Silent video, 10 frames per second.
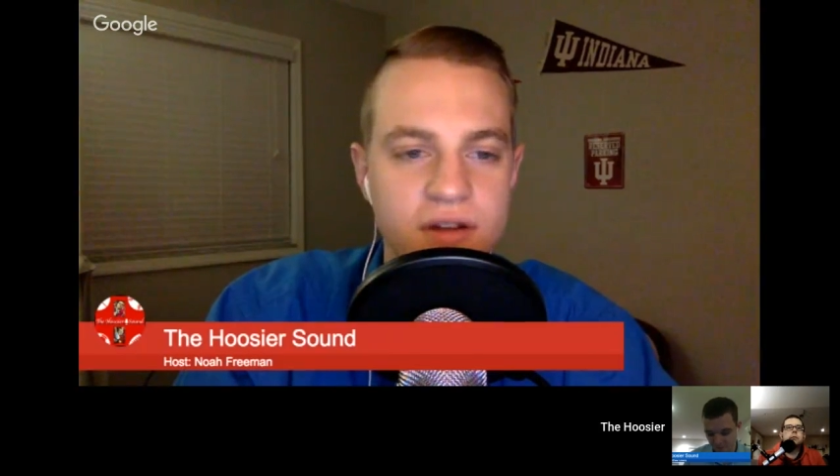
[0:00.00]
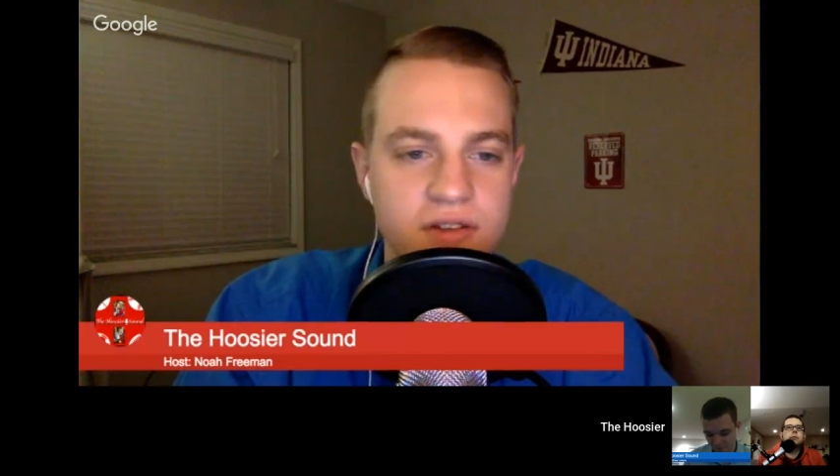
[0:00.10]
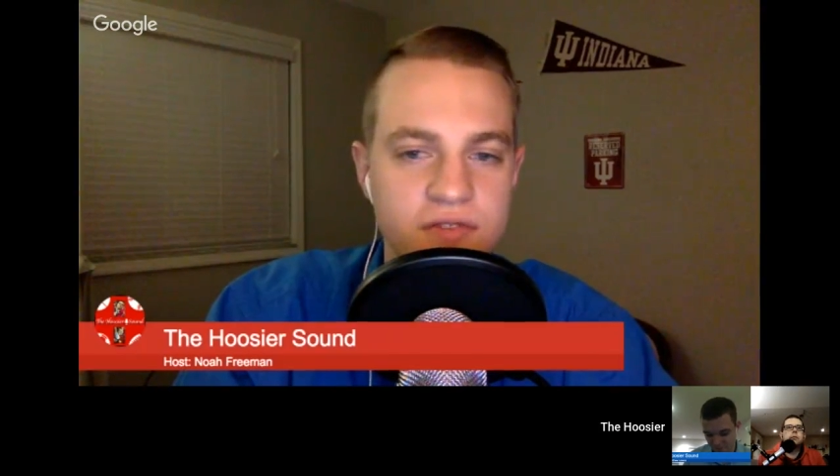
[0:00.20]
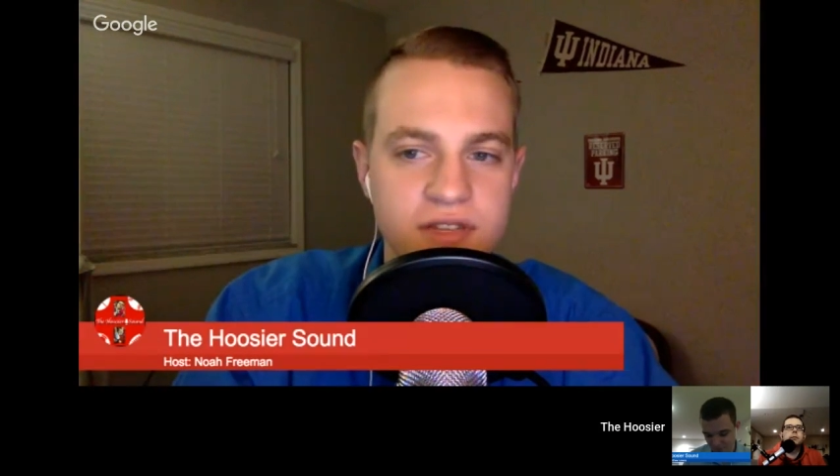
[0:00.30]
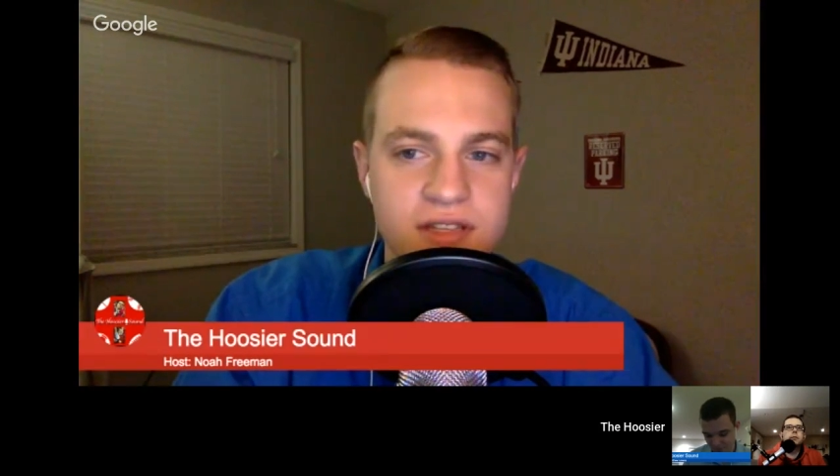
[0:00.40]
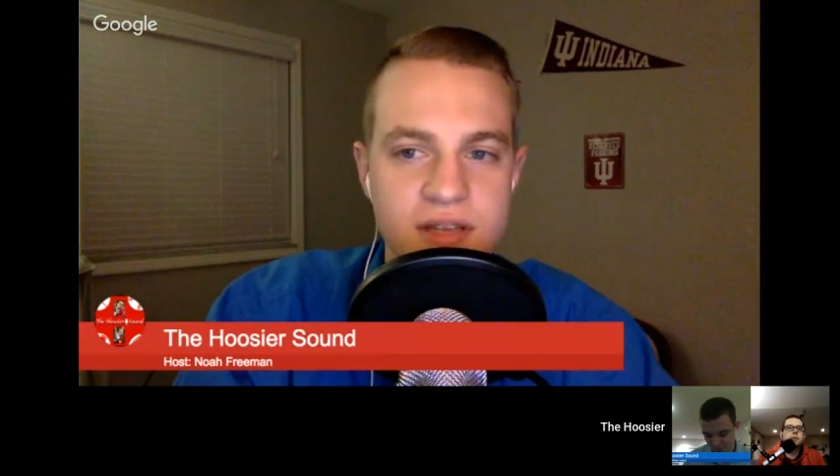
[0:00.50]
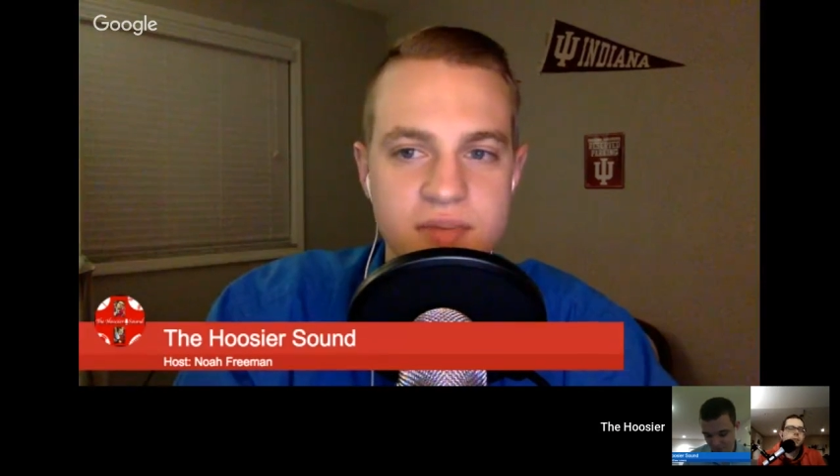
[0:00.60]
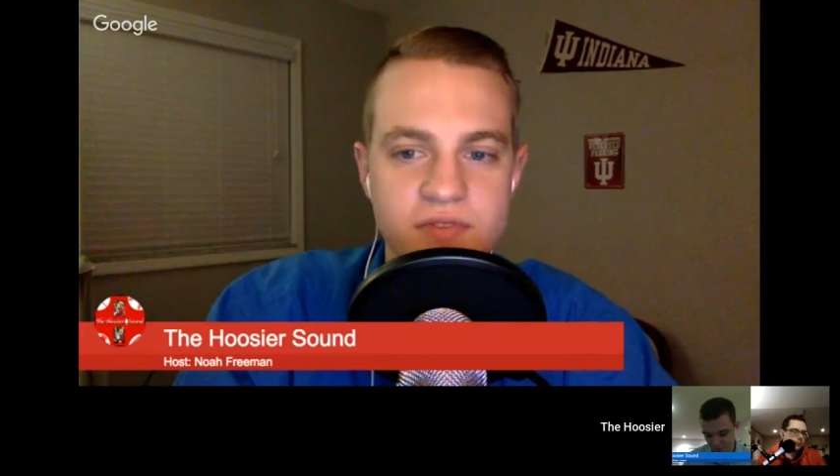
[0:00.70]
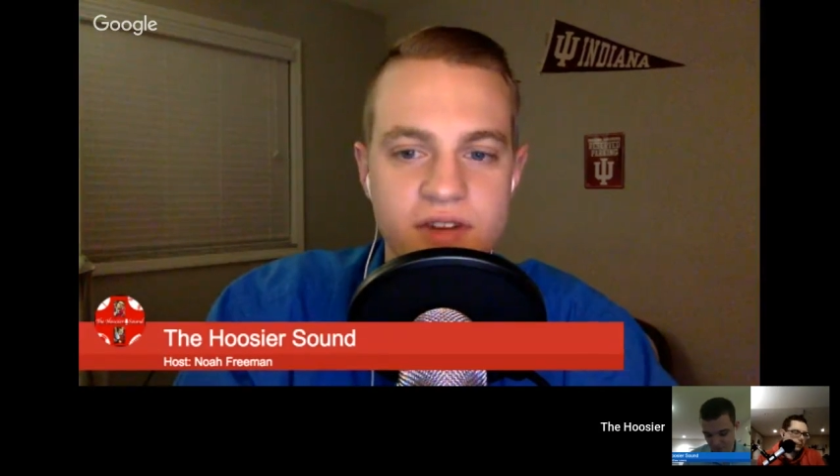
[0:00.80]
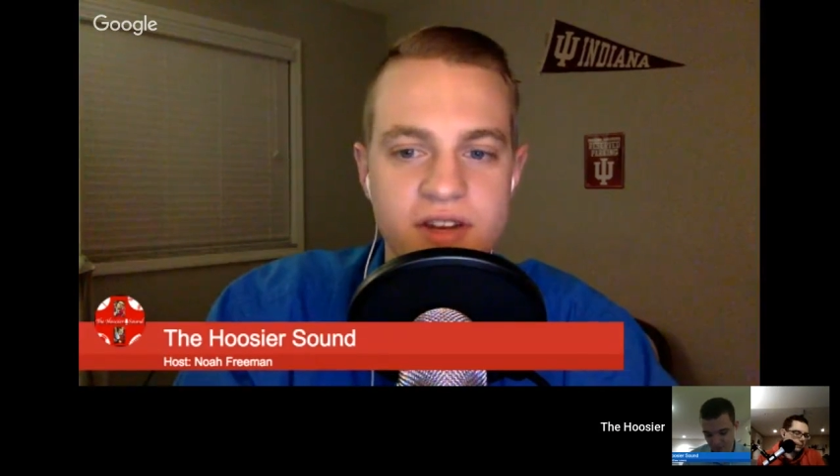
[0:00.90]
his
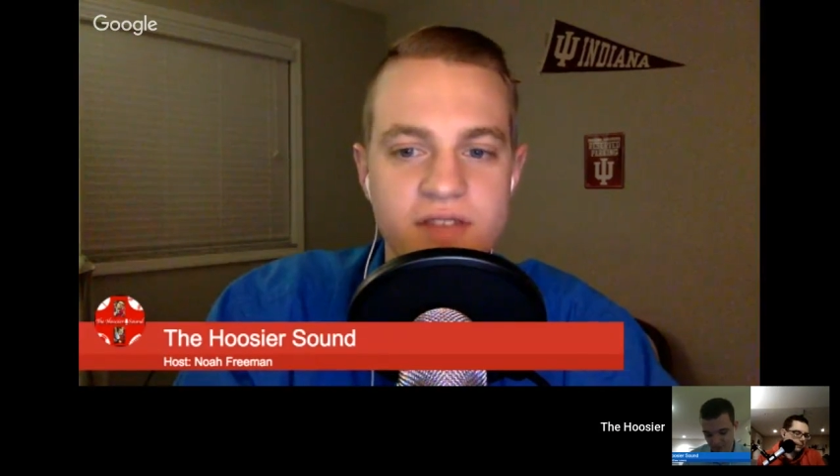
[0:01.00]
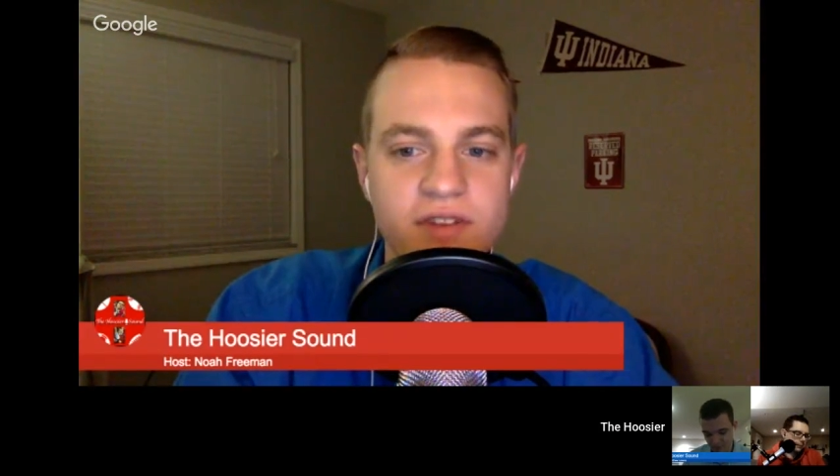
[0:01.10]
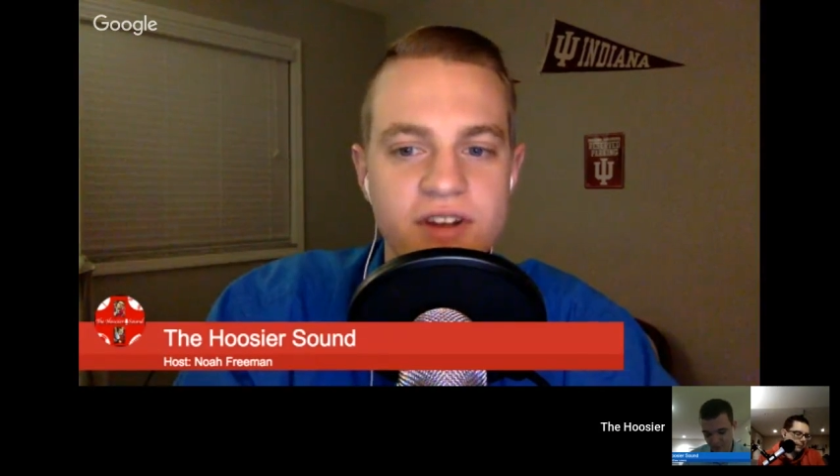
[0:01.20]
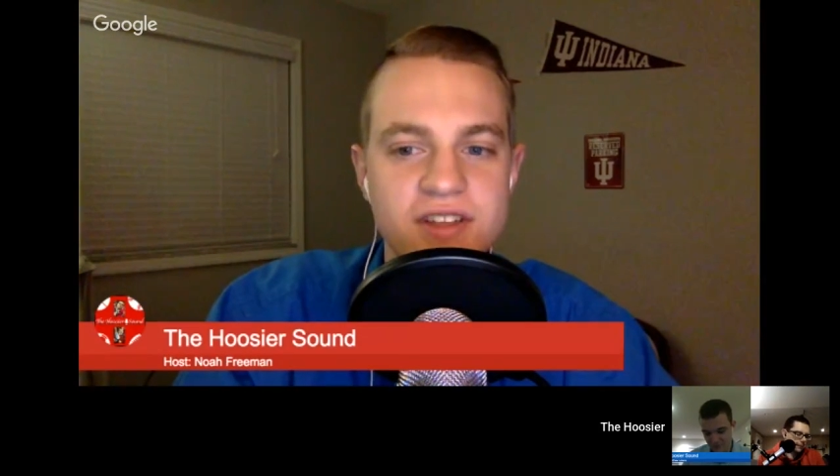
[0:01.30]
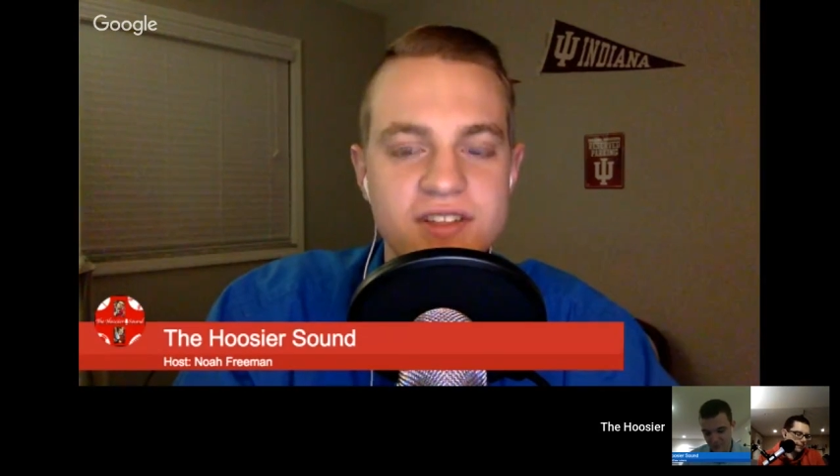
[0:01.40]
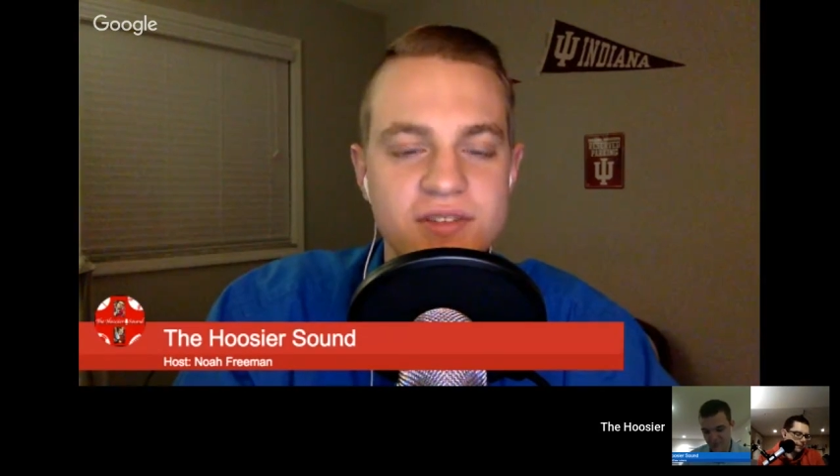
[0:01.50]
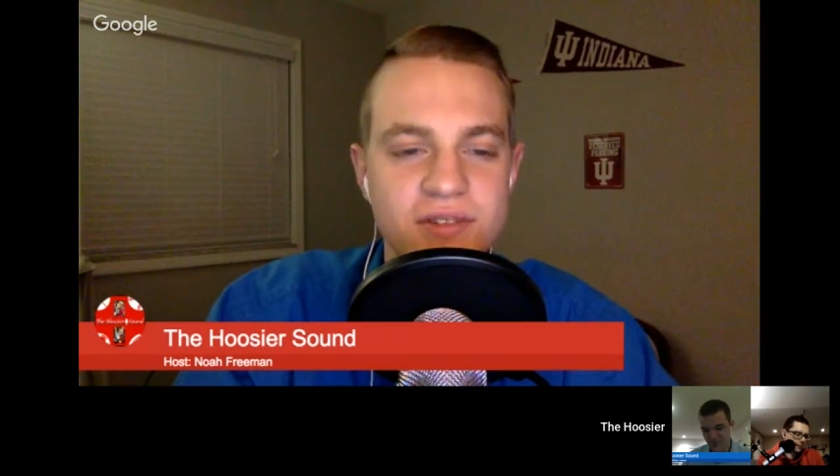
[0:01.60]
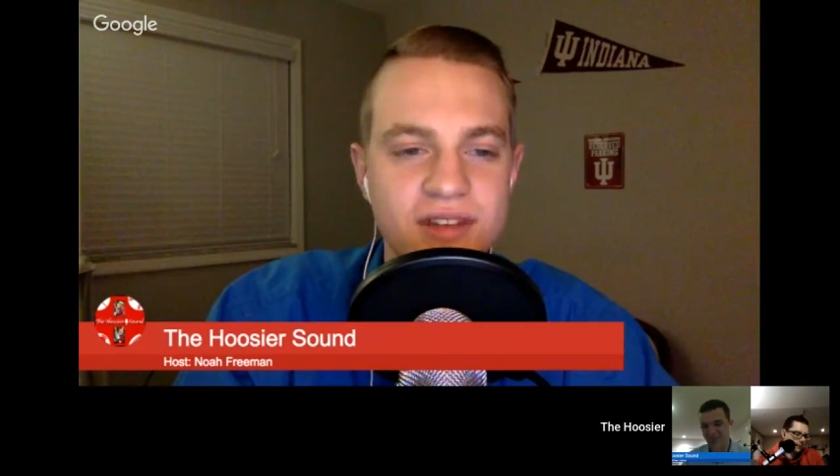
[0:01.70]
footsteps very, very soon.